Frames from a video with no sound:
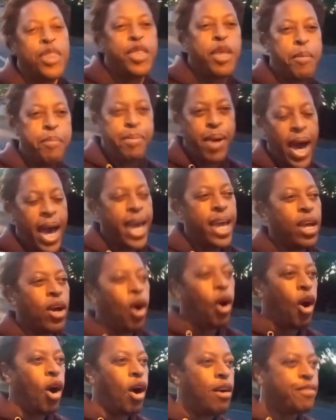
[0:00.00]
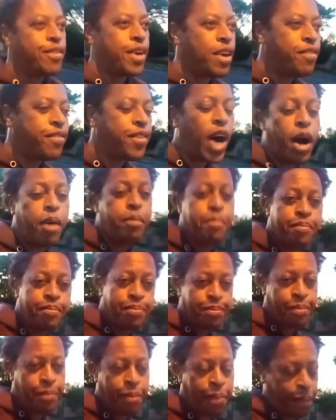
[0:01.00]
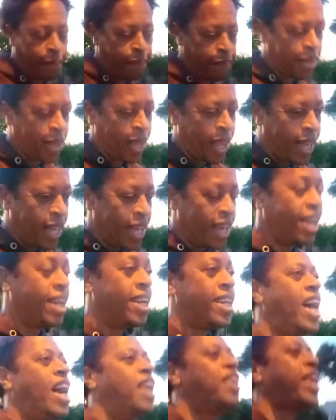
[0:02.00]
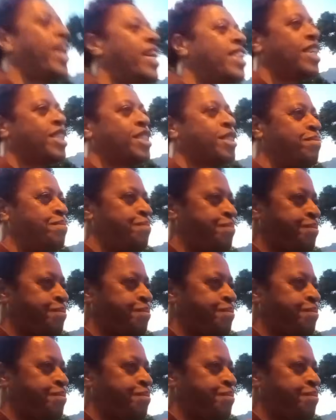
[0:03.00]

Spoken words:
the buying of a farm. Now look at this.